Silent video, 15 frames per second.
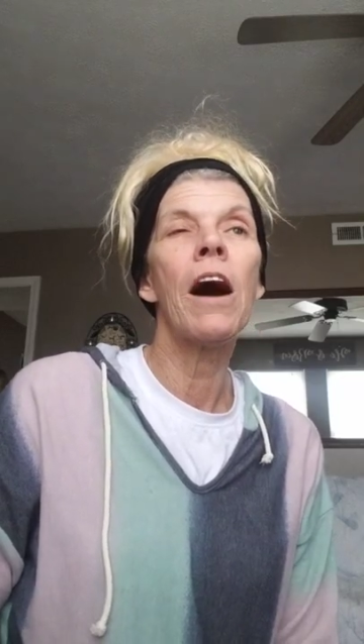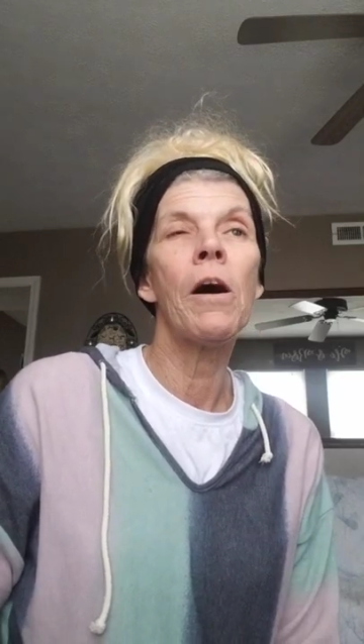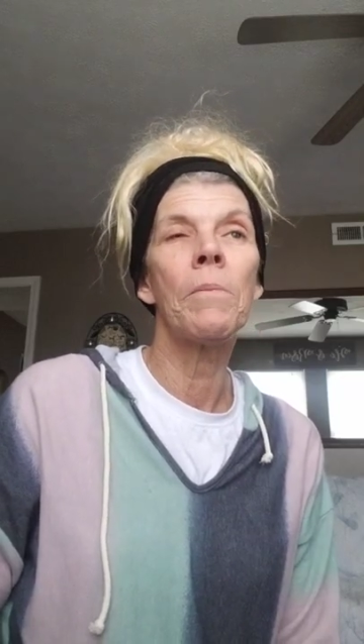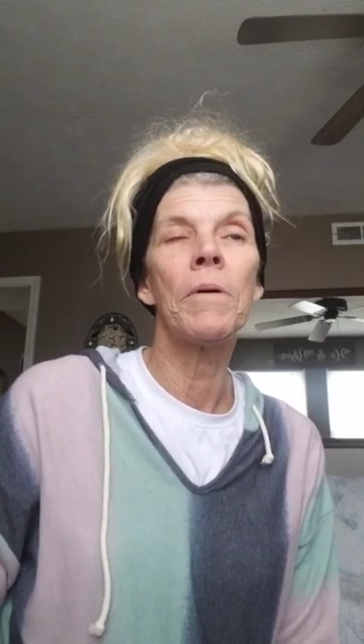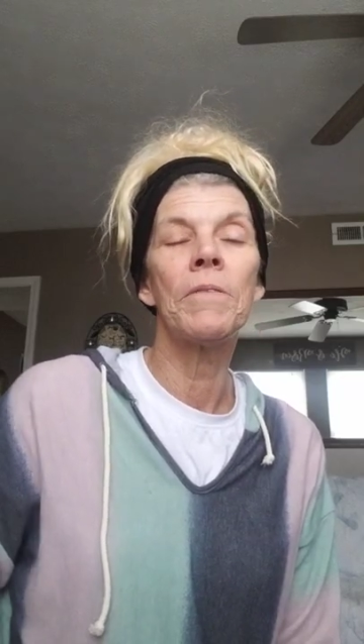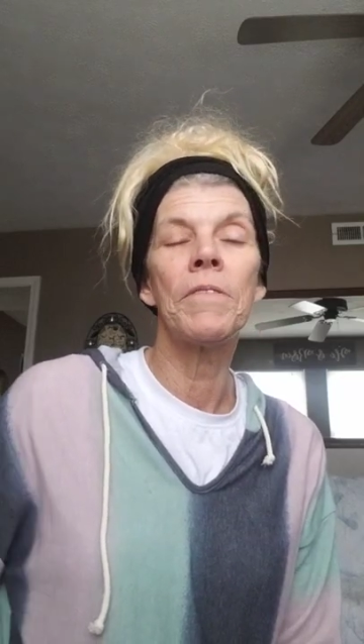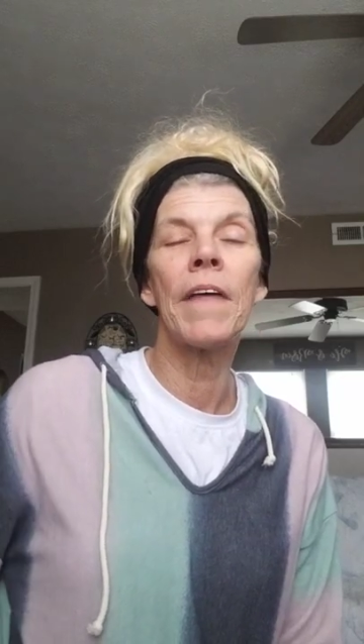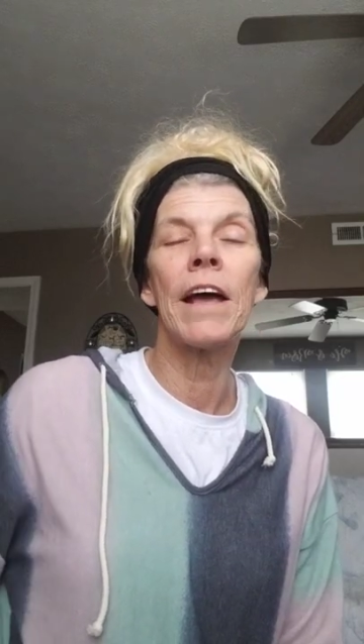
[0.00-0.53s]
hope
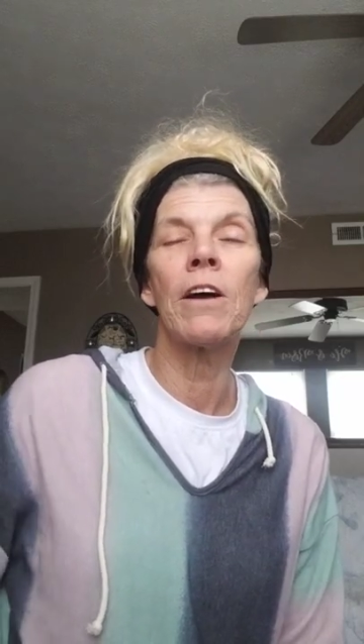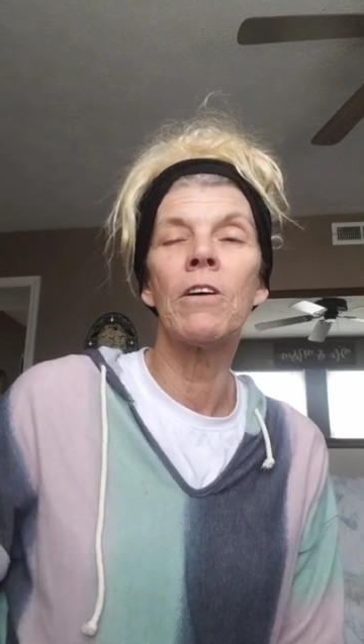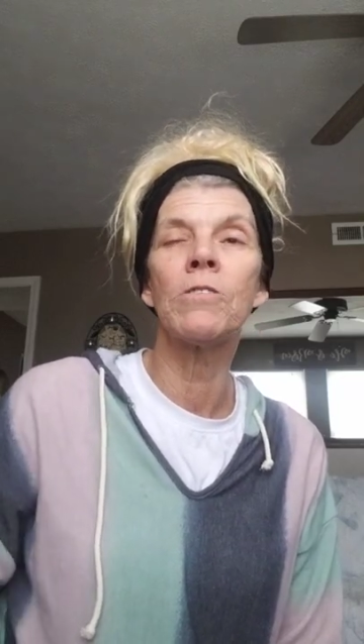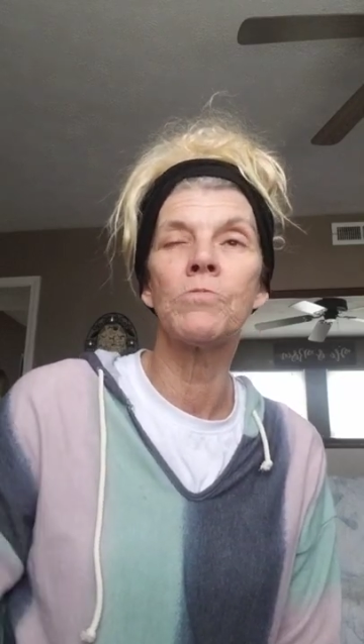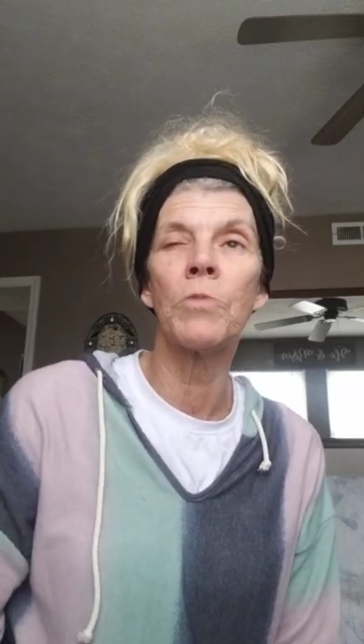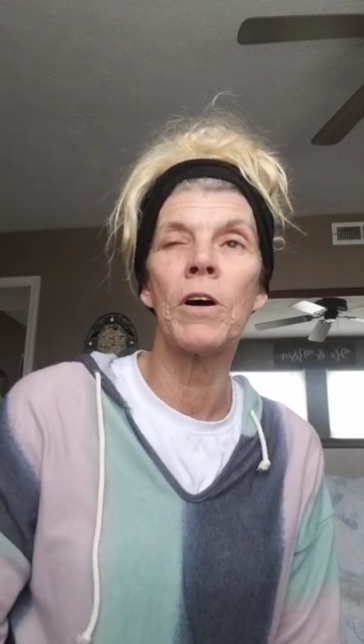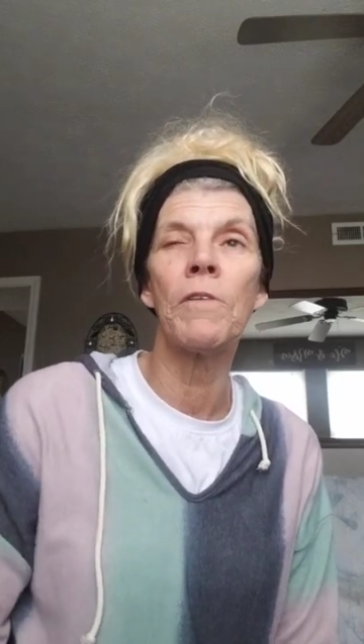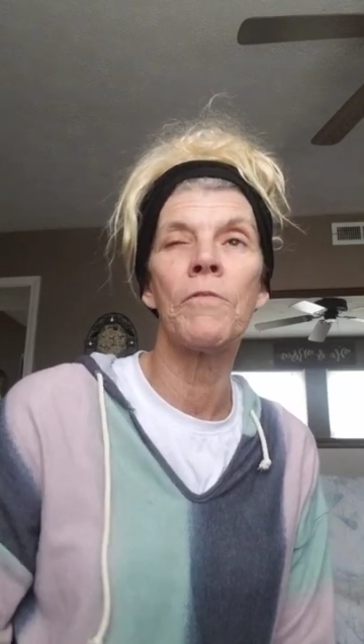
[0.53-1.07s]
everything goes
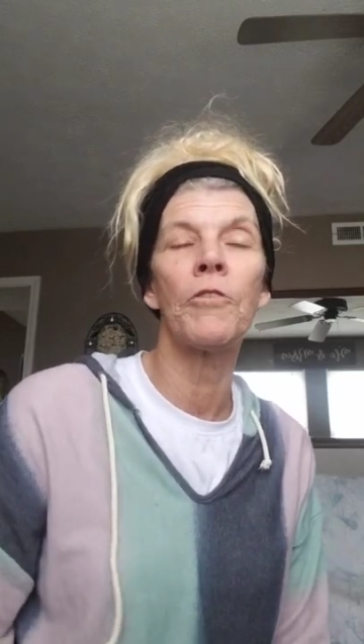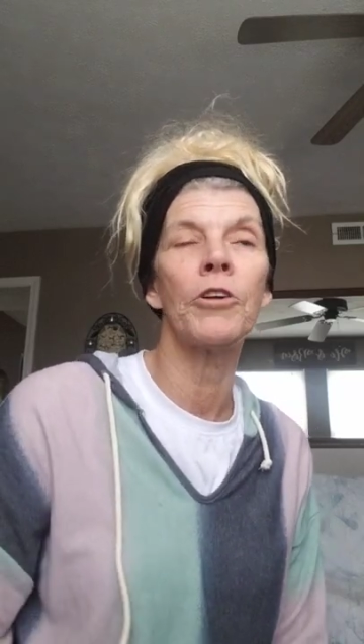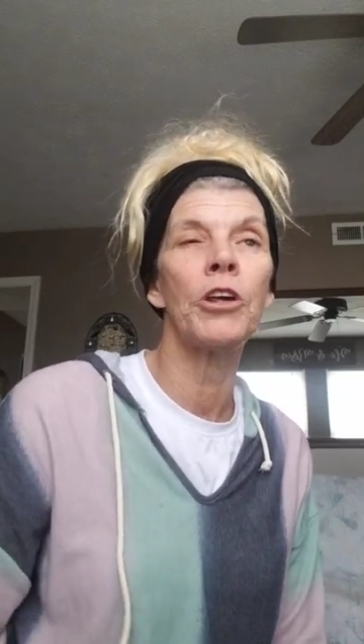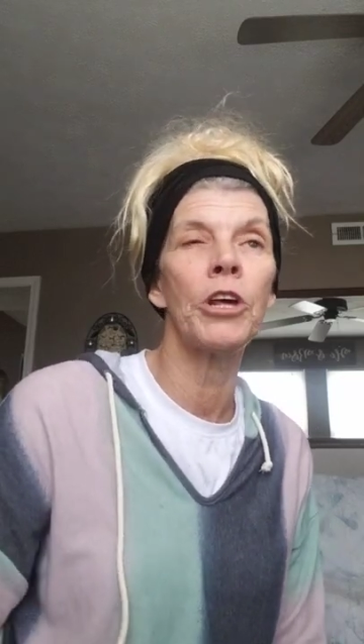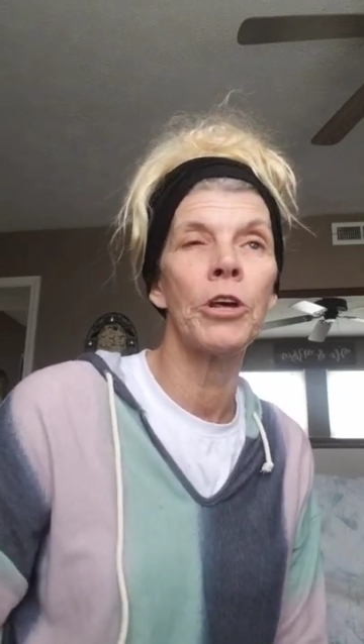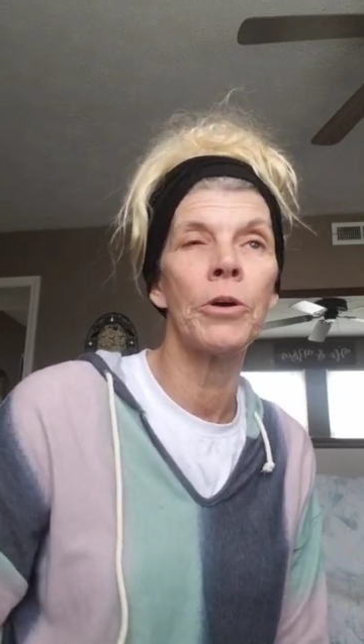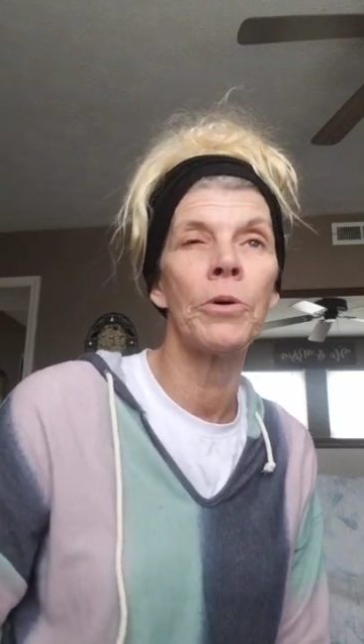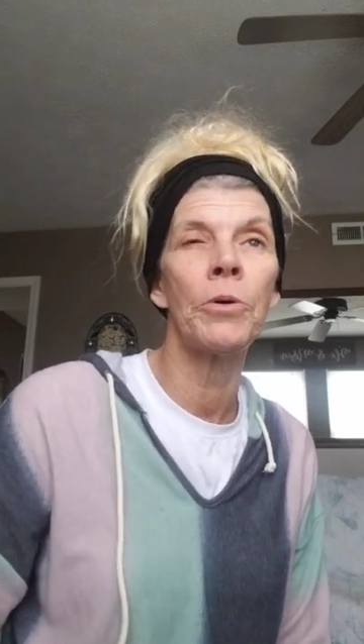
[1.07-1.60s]
well for
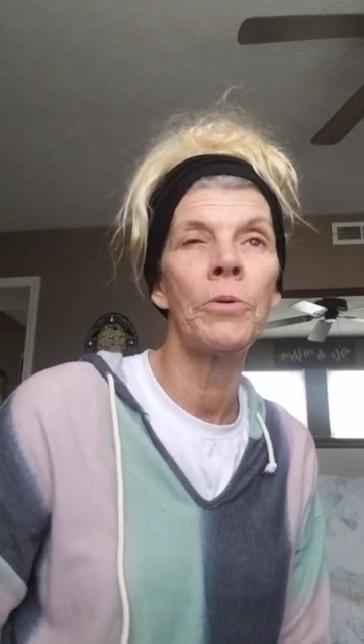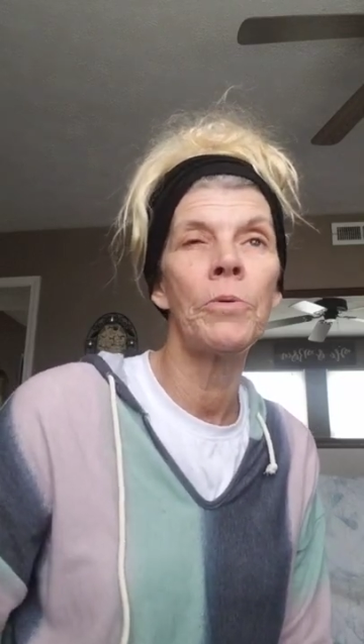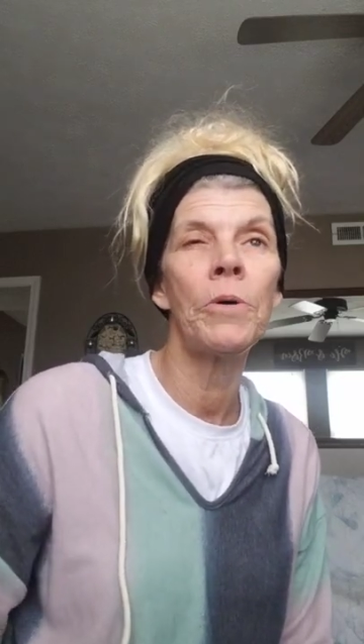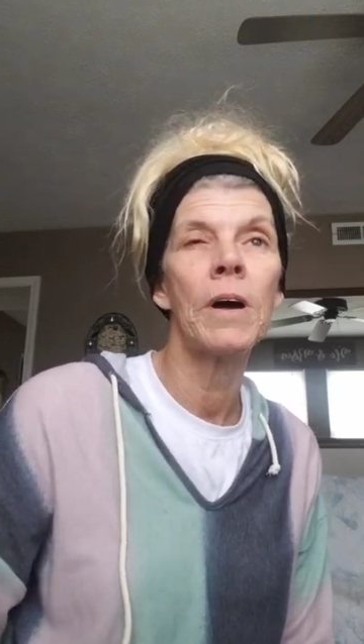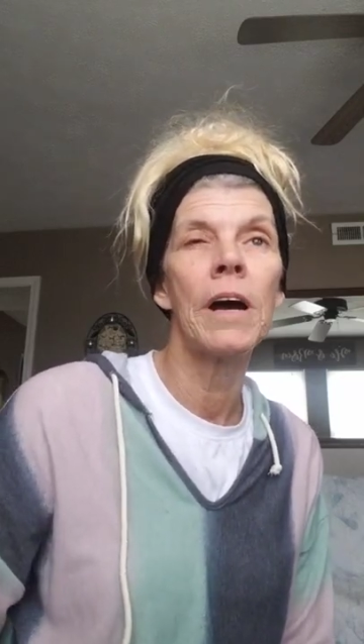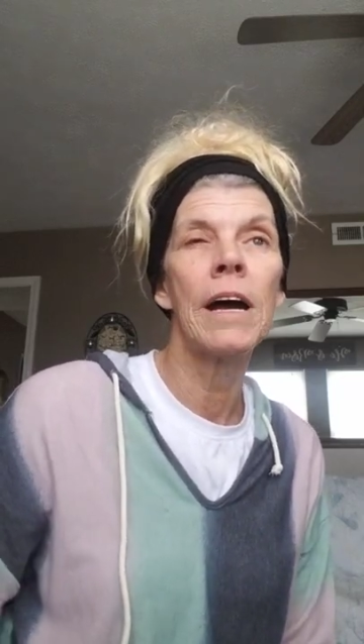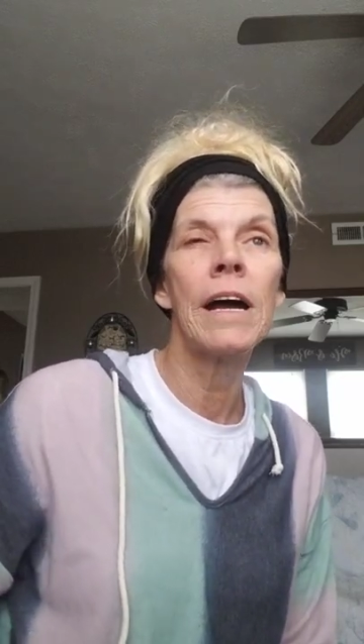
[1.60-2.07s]
you.